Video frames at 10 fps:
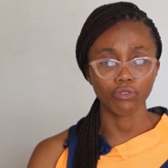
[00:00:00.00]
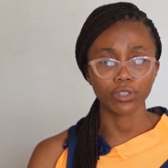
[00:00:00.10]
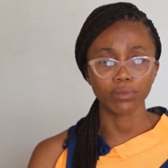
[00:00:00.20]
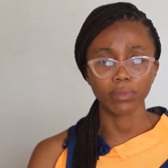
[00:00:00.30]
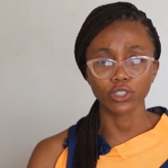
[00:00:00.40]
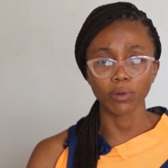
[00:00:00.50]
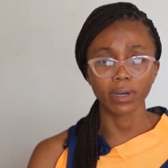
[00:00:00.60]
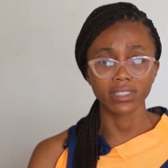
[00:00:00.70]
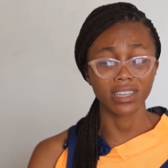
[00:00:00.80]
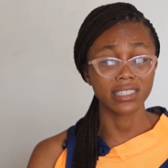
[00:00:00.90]
for the major
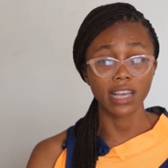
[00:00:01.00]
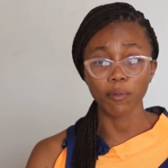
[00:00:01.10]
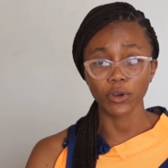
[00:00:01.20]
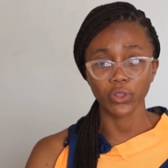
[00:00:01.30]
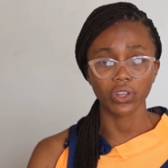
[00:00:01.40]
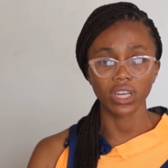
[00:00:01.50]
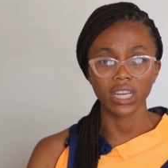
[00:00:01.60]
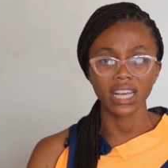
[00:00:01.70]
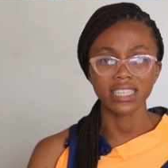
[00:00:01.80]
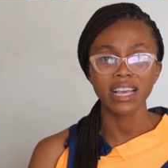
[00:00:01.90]
part, that's about 3
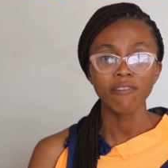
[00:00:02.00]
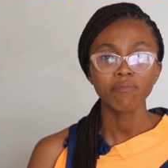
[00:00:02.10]
years,